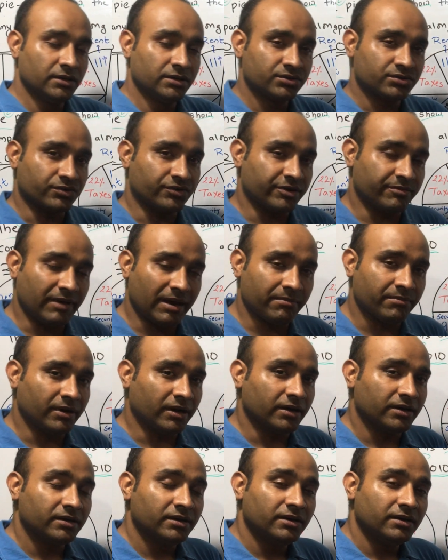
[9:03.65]
So
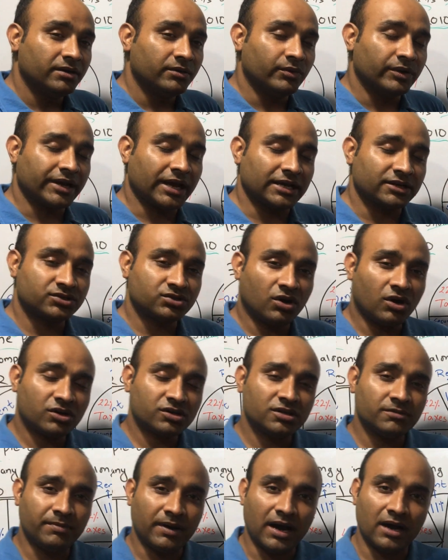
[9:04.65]
remember, when I
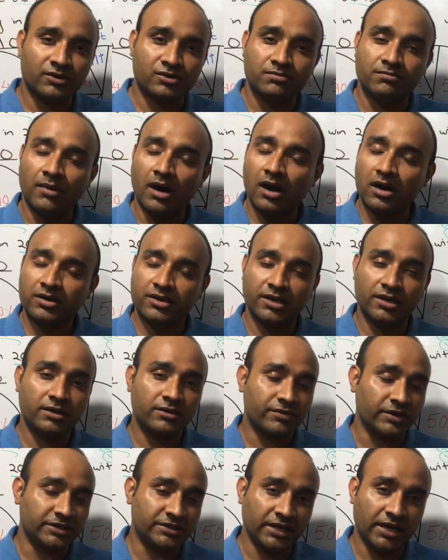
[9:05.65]
talked about marking
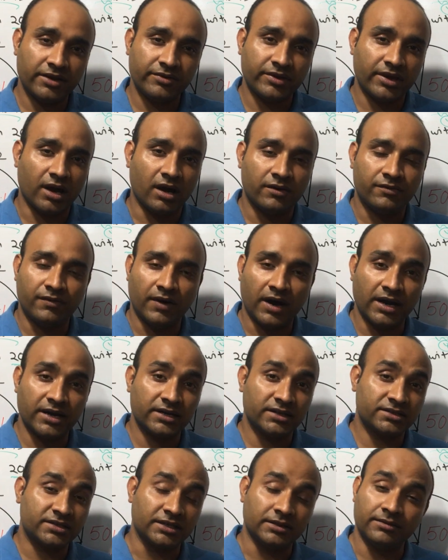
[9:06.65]
criteria of
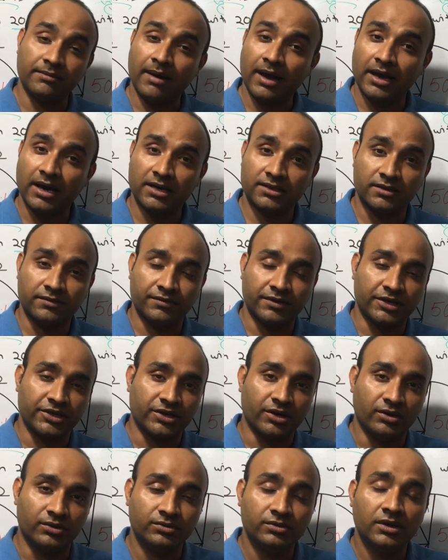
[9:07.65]
IELTS in my other
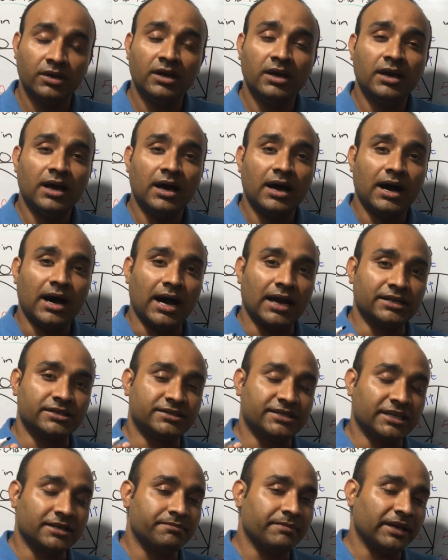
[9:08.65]
video, I
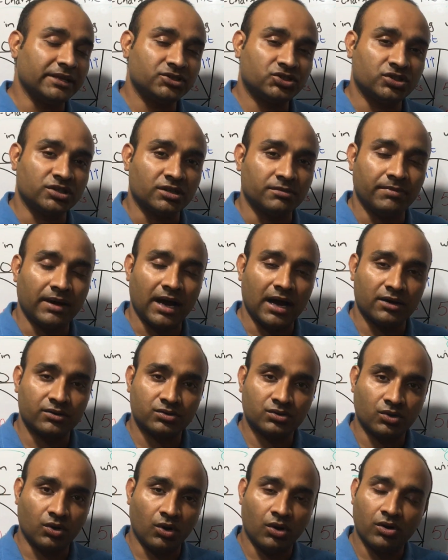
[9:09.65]
did mention
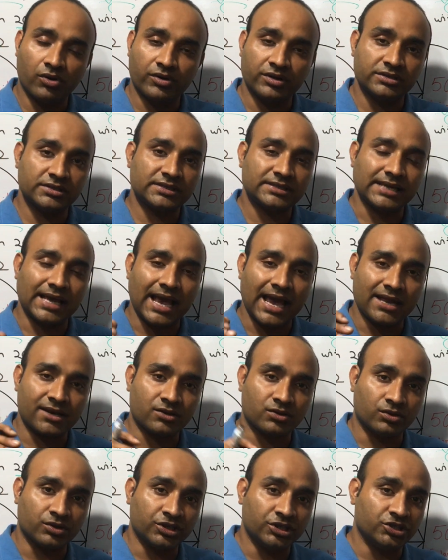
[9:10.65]
about coherence
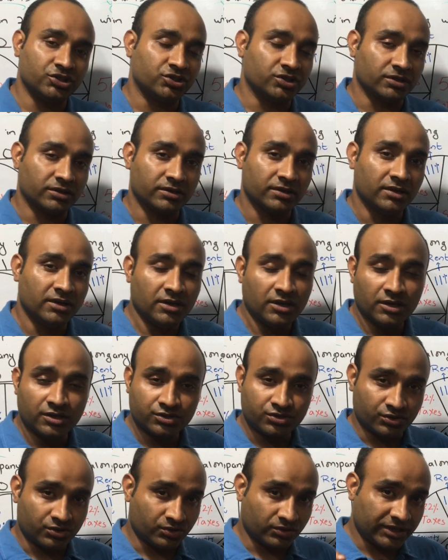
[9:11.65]
and cohesion.
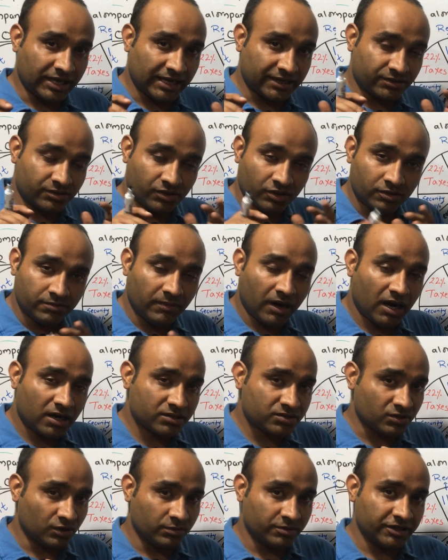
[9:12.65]
So to get good
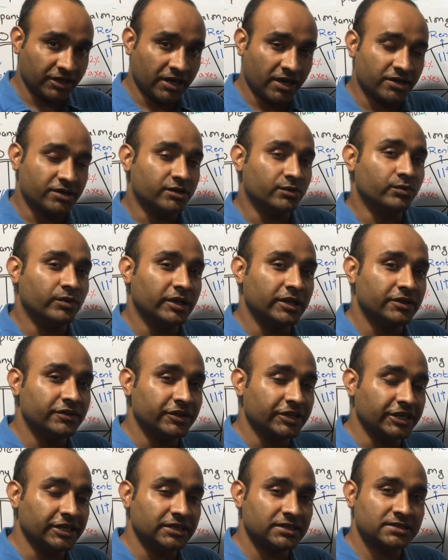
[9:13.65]
marks over there, you will
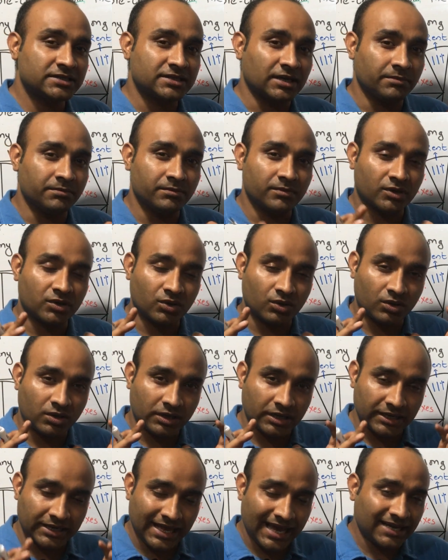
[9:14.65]
need some
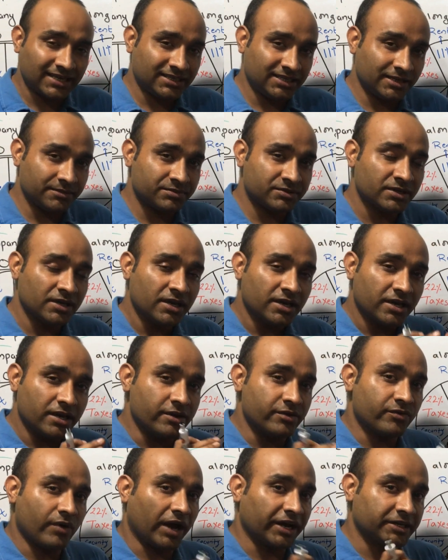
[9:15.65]
connectives
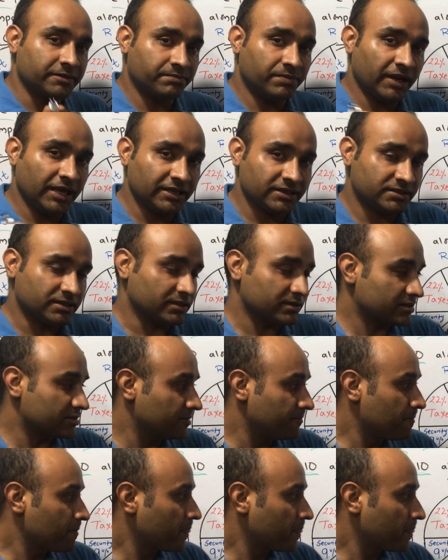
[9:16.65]
in right places.